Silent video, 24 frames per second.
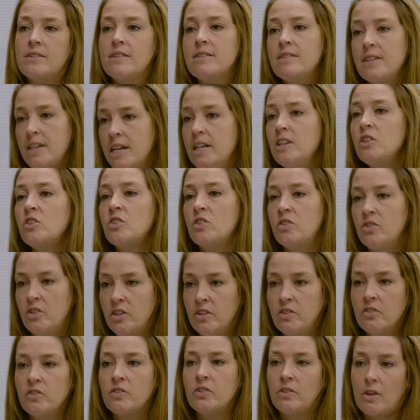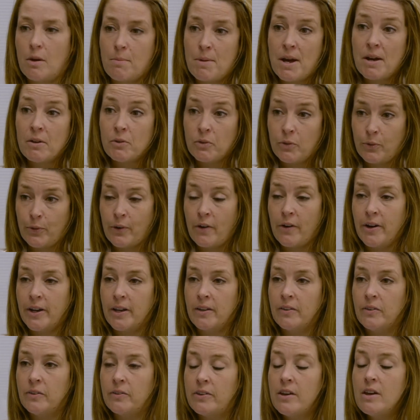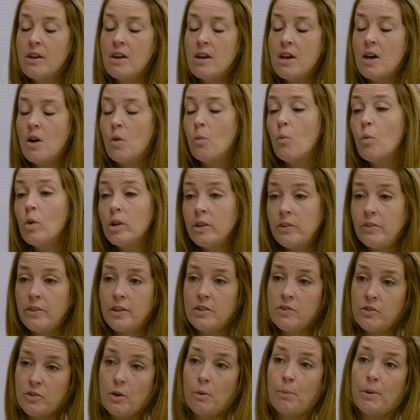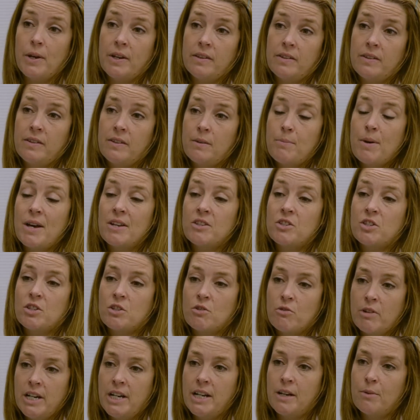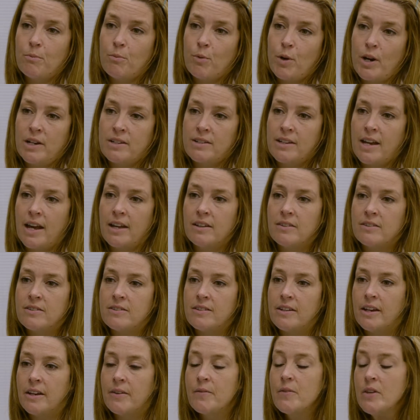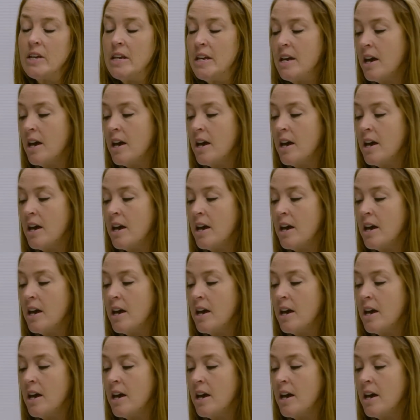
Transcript: to teach students about science. One of those topics is about screening and breast cancer.